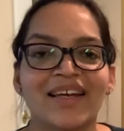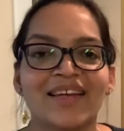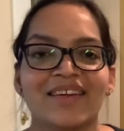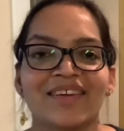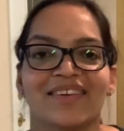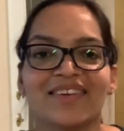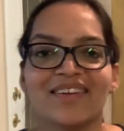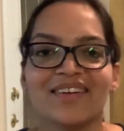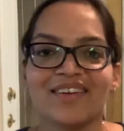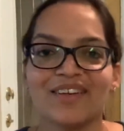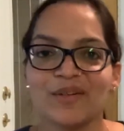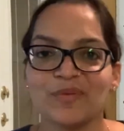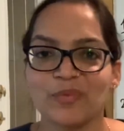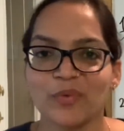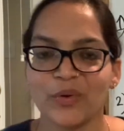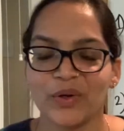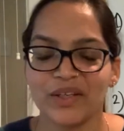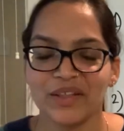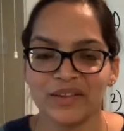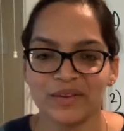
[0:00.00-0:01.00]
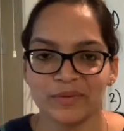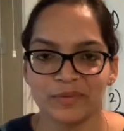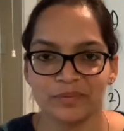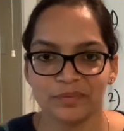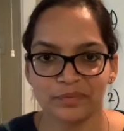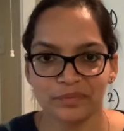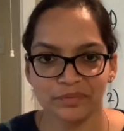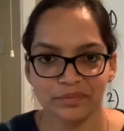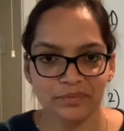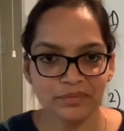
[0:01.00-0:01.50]
Third point.
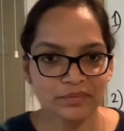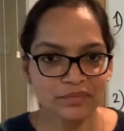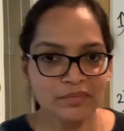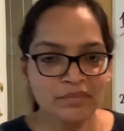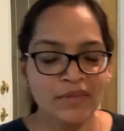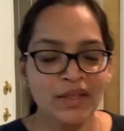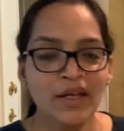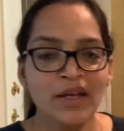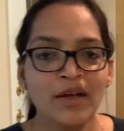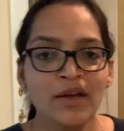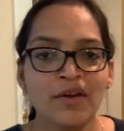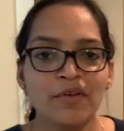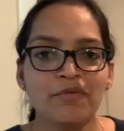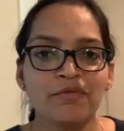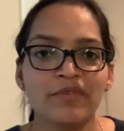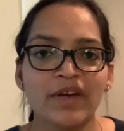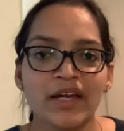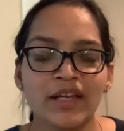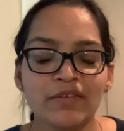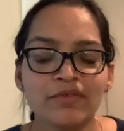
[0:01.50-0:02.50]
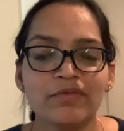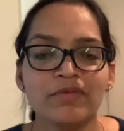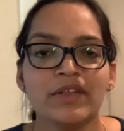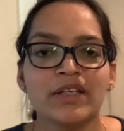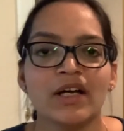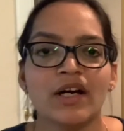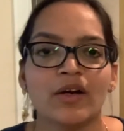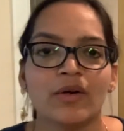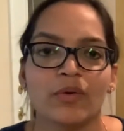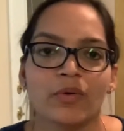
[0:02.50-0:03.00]
When we
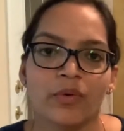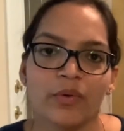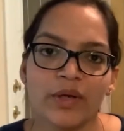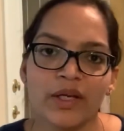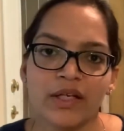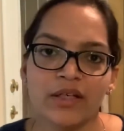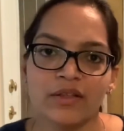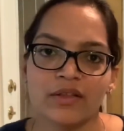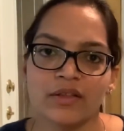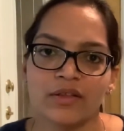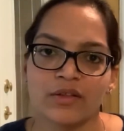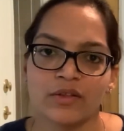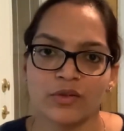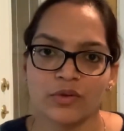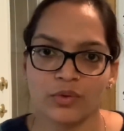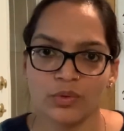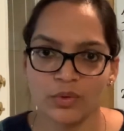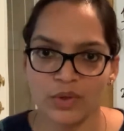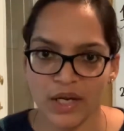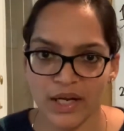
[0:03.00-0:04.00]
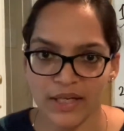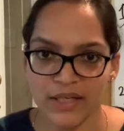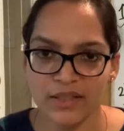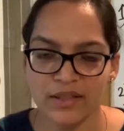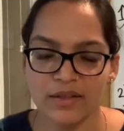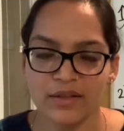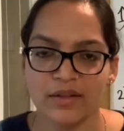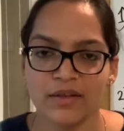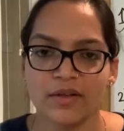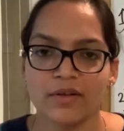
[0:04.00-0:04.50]
are going to write,
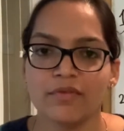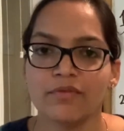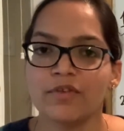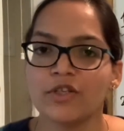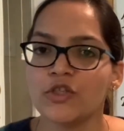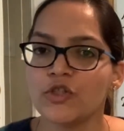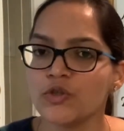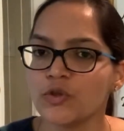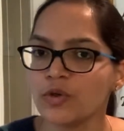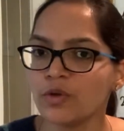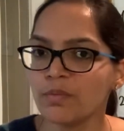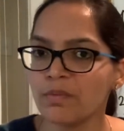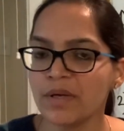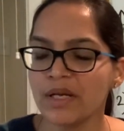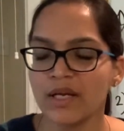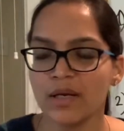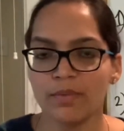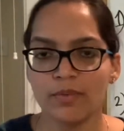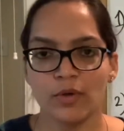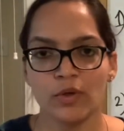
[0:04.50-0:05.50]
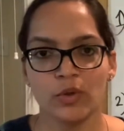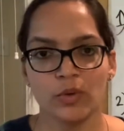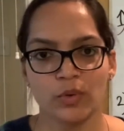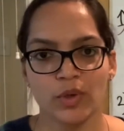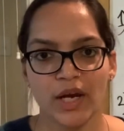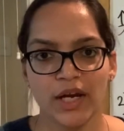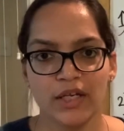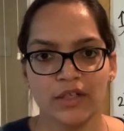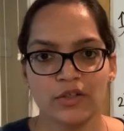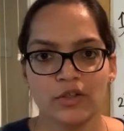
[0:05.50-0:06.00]
we should be able to
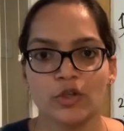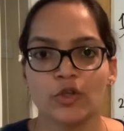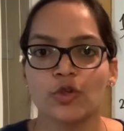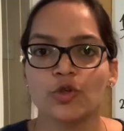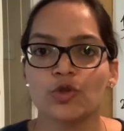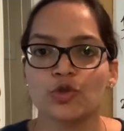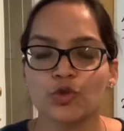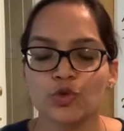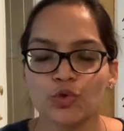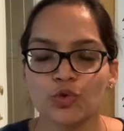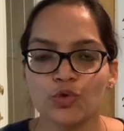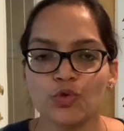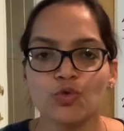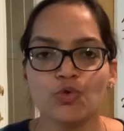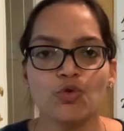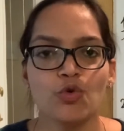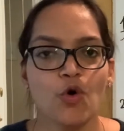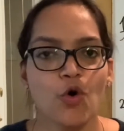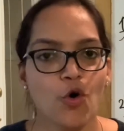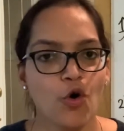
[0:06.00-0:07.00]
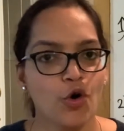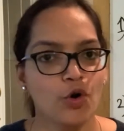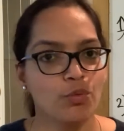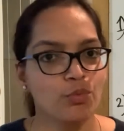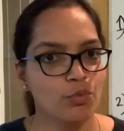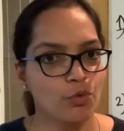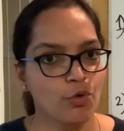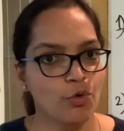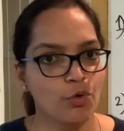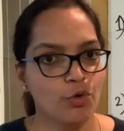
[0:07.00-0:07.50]
write 2 or
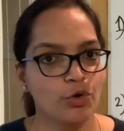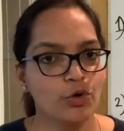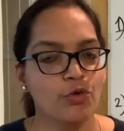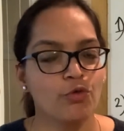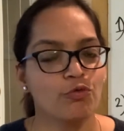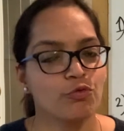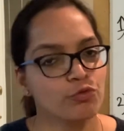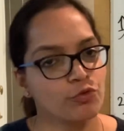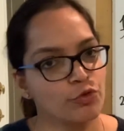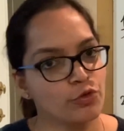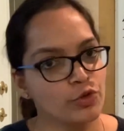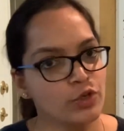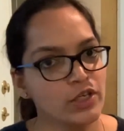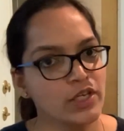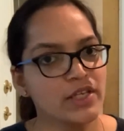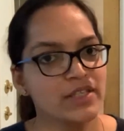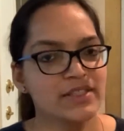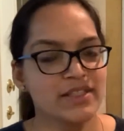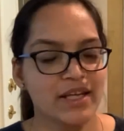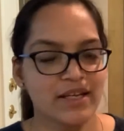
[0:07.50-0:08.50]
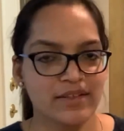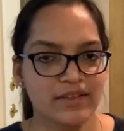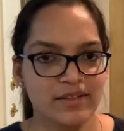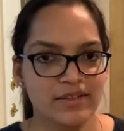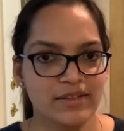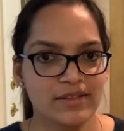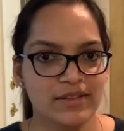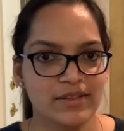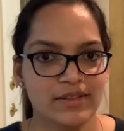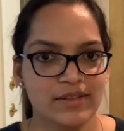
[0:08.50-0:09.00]
more full
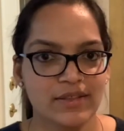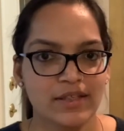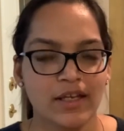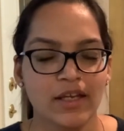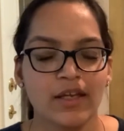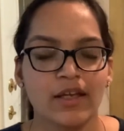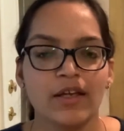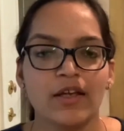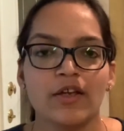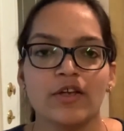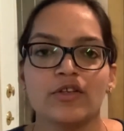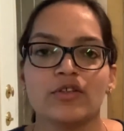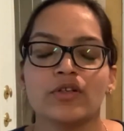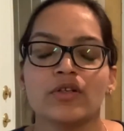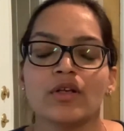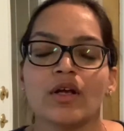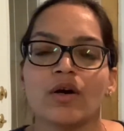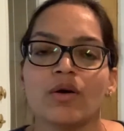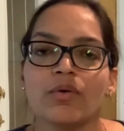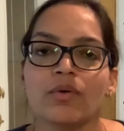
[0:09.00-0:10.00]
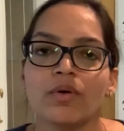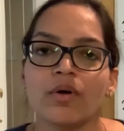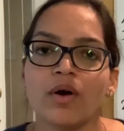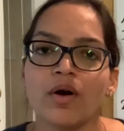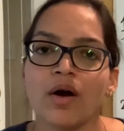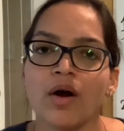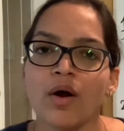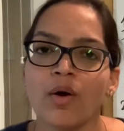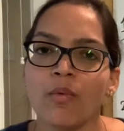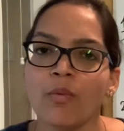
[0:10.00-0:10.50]
sentences. So now,
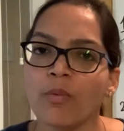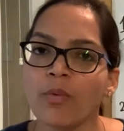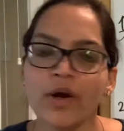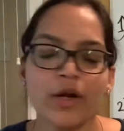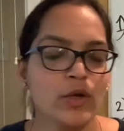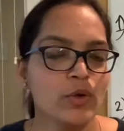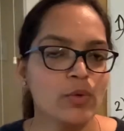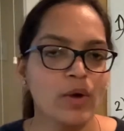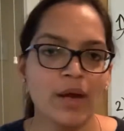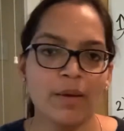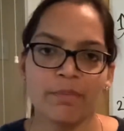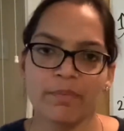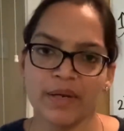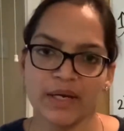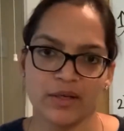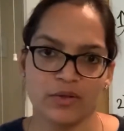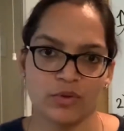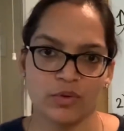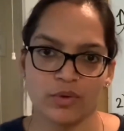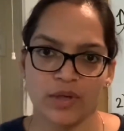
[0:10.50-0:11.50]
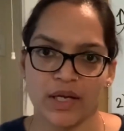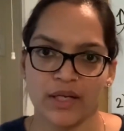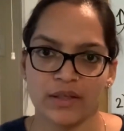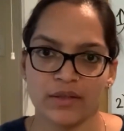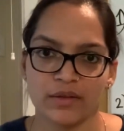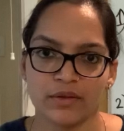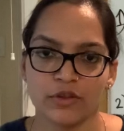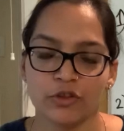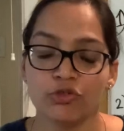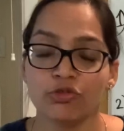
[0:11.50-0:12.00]
what do I pick to write?
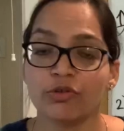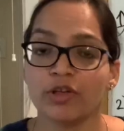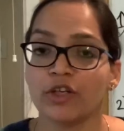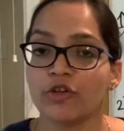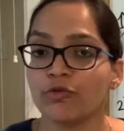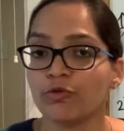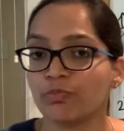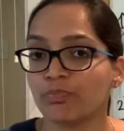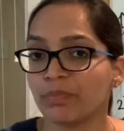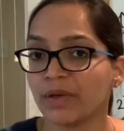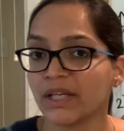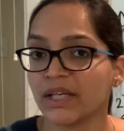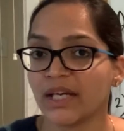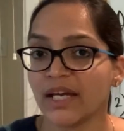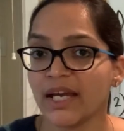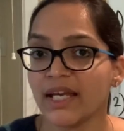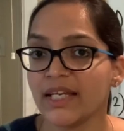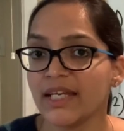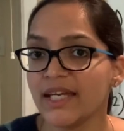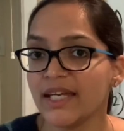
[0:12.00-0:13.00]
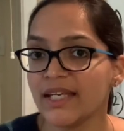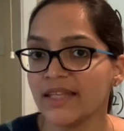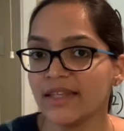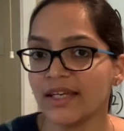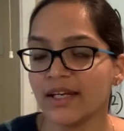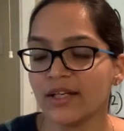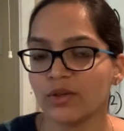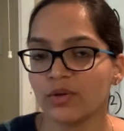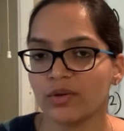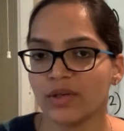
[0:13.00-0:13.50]
You can pick anything
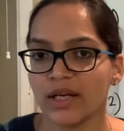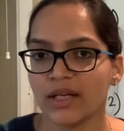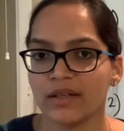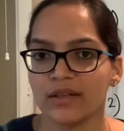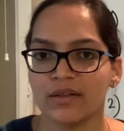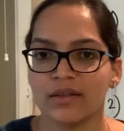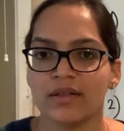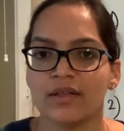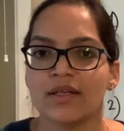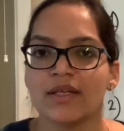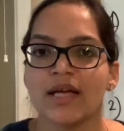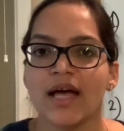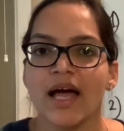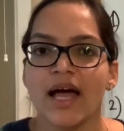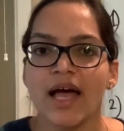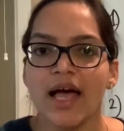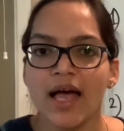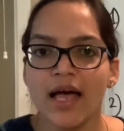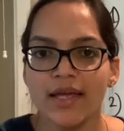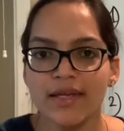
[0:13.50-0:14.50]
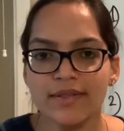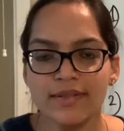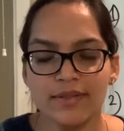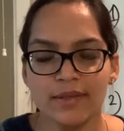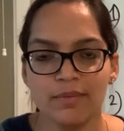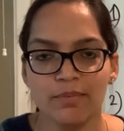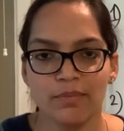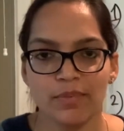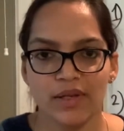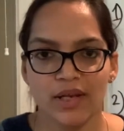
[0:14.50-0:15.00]
to write, as
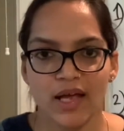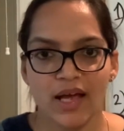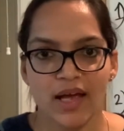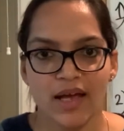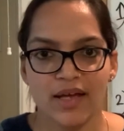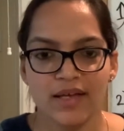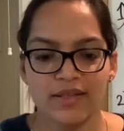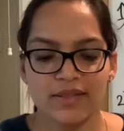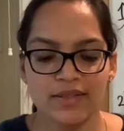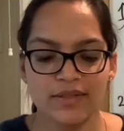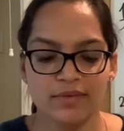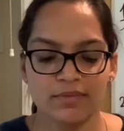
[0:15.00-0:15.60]
simple as